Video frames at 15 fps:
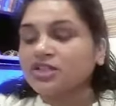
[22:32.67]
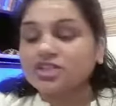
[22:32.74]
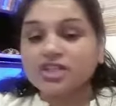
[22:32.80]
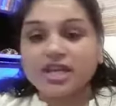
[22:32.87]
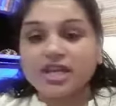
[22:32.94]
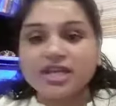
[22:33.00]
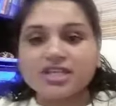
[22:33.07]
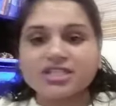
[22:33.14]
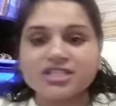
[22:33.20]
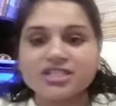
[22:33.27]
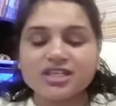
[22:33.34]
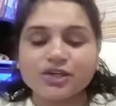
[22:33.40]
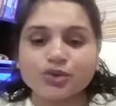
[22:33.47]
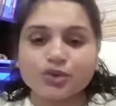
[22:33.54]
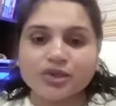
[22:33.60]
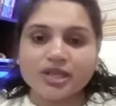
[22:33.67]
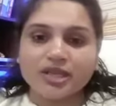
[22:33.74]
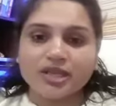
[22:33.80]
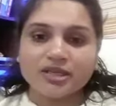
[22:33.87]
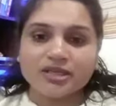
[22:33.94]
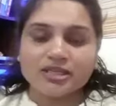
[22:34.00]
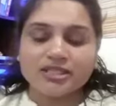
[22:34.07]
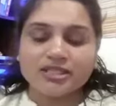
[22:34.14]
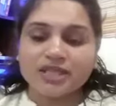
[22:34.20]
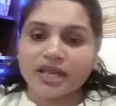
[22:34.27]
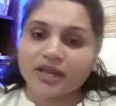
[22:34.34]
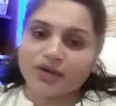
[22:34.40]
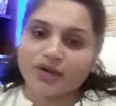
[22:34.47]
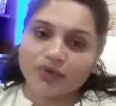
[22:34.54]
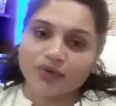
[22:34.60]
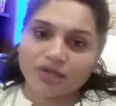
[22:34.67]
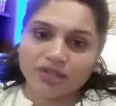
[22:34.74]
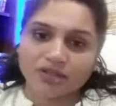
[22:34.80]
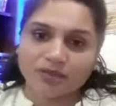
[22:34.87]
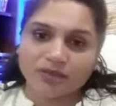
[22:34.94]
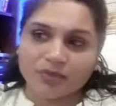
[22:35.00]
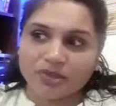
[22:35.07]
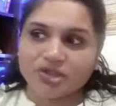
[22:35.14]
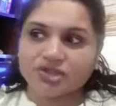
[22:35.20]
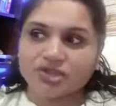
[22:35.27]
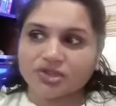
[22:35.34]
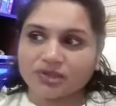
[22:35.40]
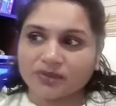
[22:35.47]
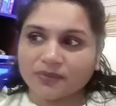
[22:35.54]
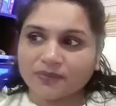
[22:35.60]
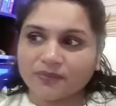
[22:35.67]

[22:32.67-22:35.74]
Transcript: change in routine is aggravating the patient.